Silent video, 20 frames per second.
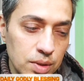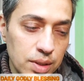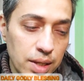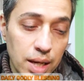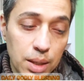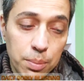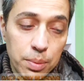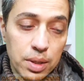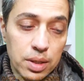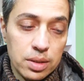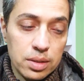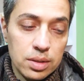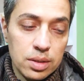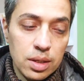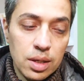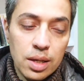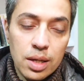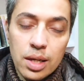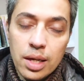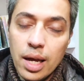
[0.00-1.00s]
That means
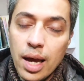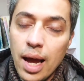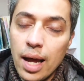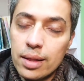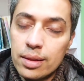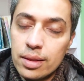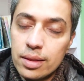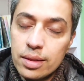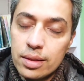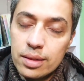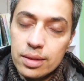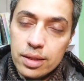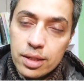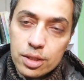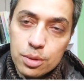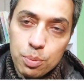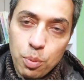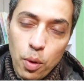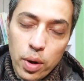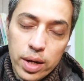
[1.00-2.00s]
at
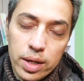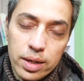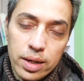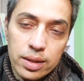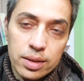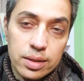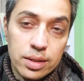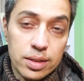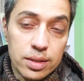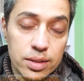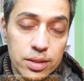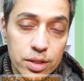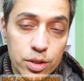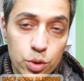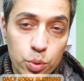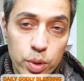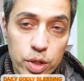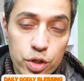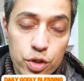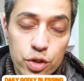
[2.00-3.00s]
this point, at this
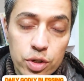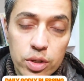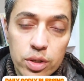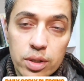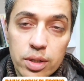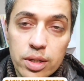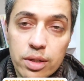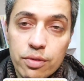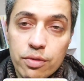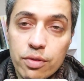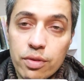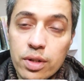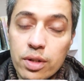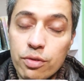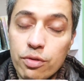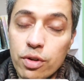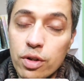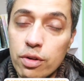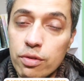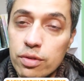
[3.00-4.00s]
situation, in
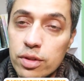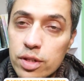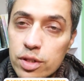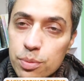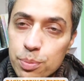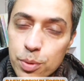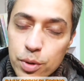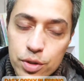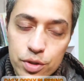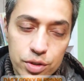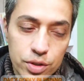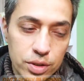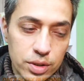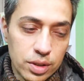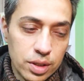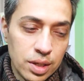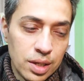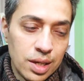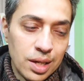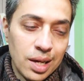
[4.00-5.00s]
front of this
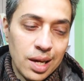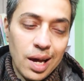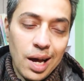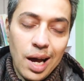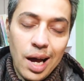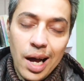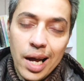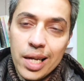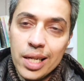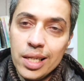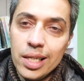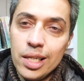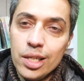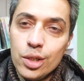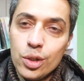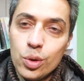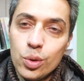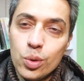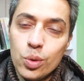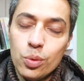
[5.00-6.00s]
person, I
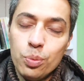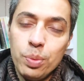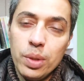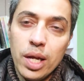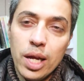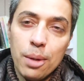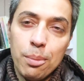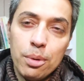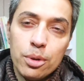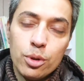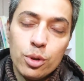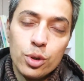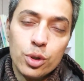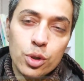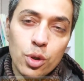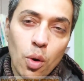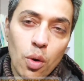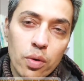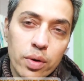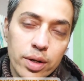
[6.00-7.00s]
need to be able to
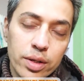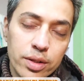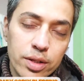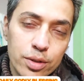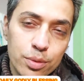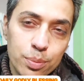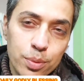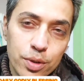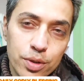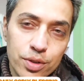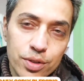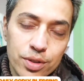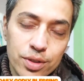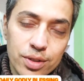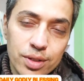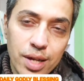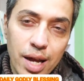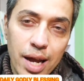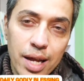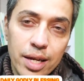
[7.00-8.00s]
tolerate this
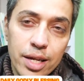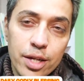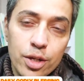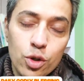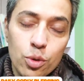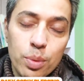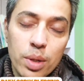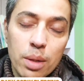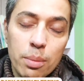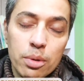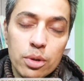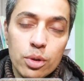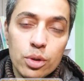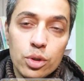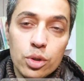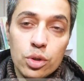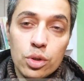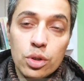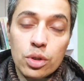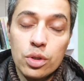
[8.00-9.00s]
person. I need to be able to
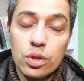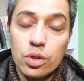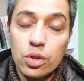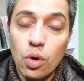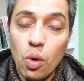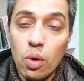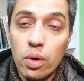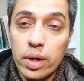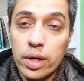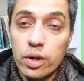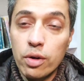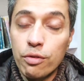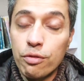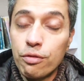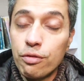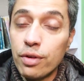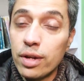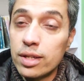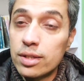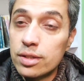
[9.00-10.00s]
tolerate or
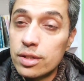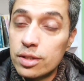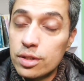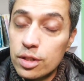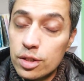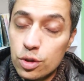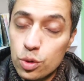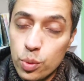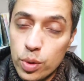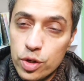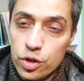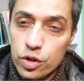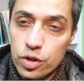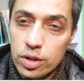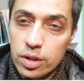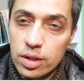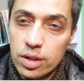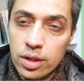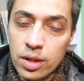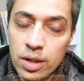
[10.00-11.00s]
face this situation.